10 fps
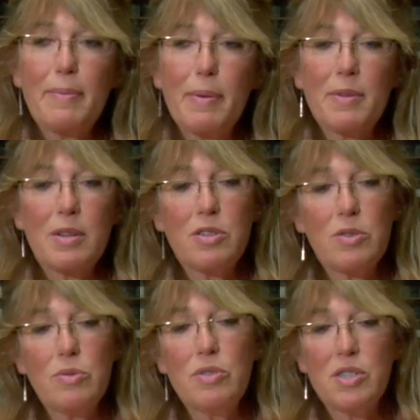of people that
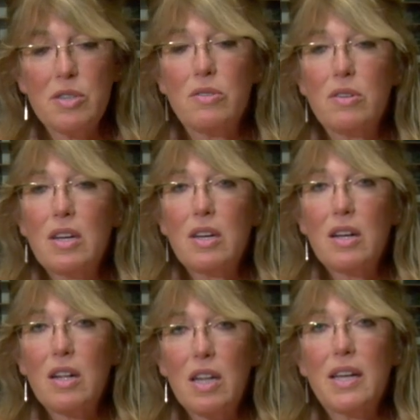do still
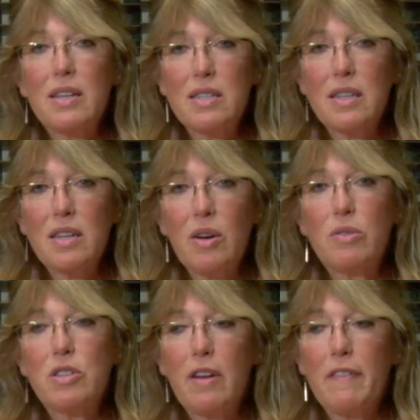cling to the
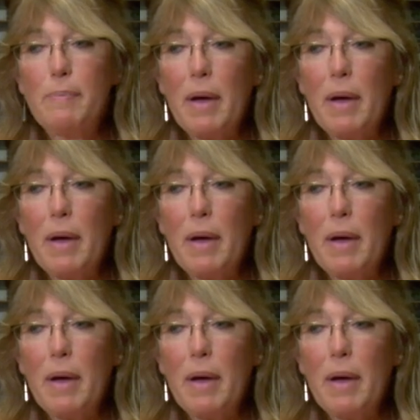notion of a